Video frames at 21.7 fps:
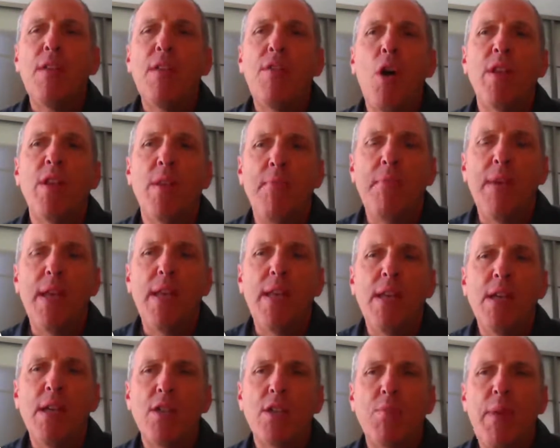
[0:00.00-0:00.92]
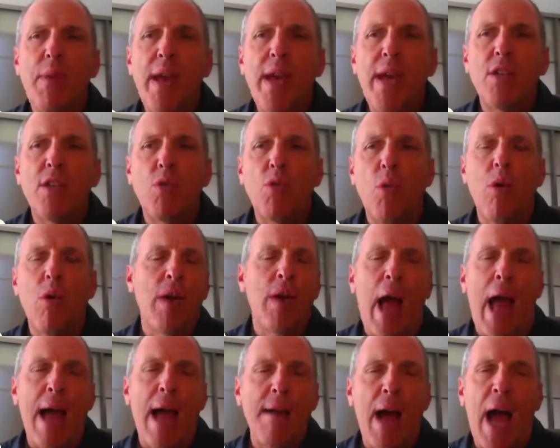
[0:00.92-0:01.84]
though, in the media space, or
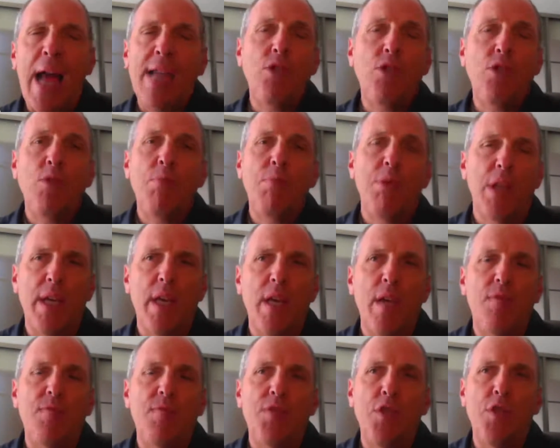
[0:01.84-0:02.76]
I do believe